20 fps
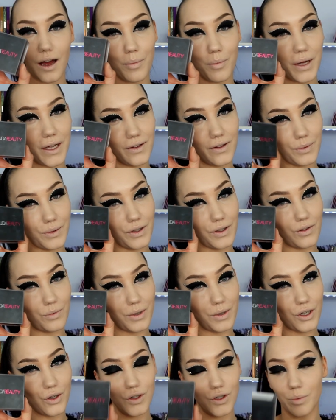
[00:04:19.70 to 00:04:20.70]
I might as well use
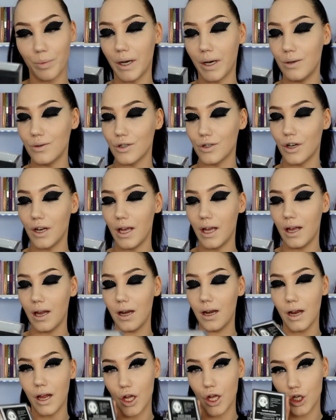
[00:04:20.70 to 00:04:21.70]
my Huda powder
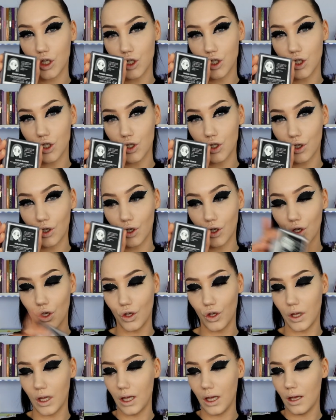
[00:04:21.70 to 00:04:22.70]
in Sugar
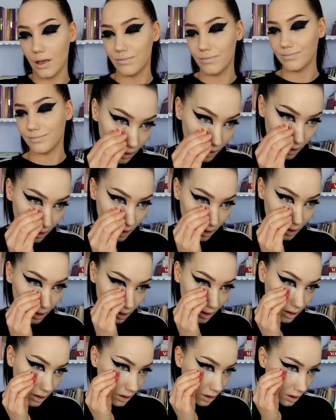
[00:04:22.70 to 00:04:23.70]
Cookie. If you
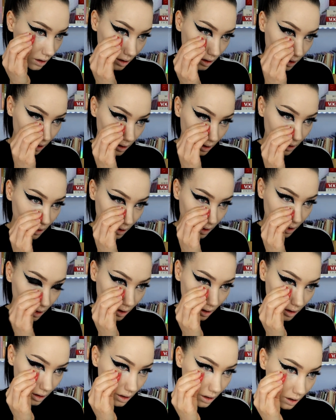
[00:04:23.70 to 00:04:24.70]
haven't tried the Huda powder
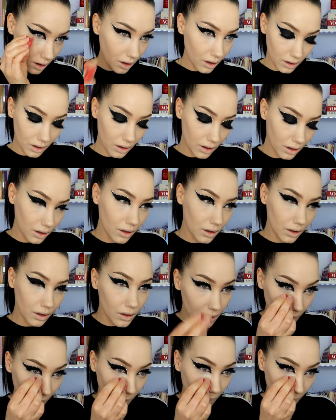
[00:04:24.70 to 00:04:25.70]
before, it is really nice.
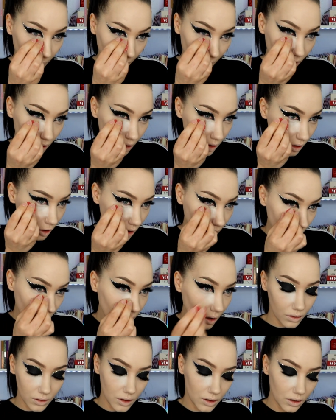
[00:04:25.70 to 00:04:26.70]
It's very, very
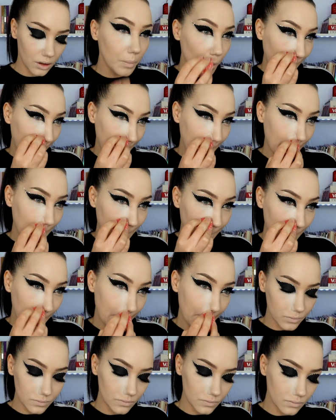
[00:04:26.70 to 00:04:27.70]
finely milled.
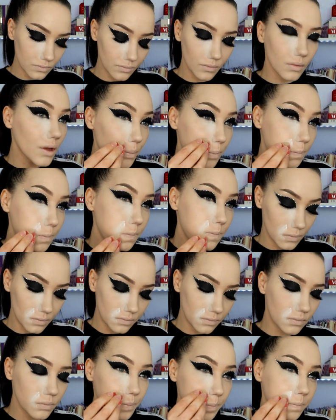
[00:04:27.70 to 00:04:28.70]
I've used it,
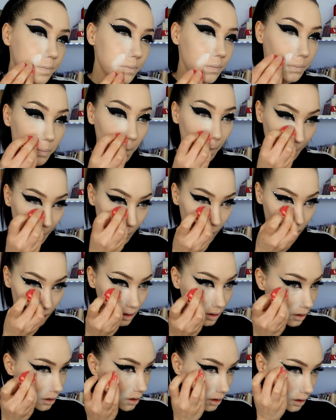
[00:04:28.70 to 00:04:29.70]
I think, ever
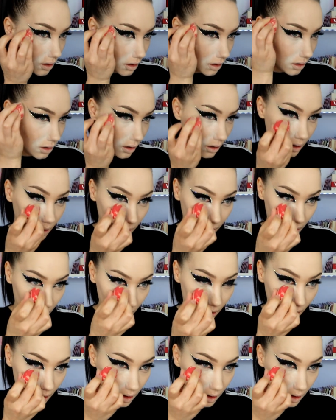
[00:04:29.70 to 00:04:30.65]
since it launched.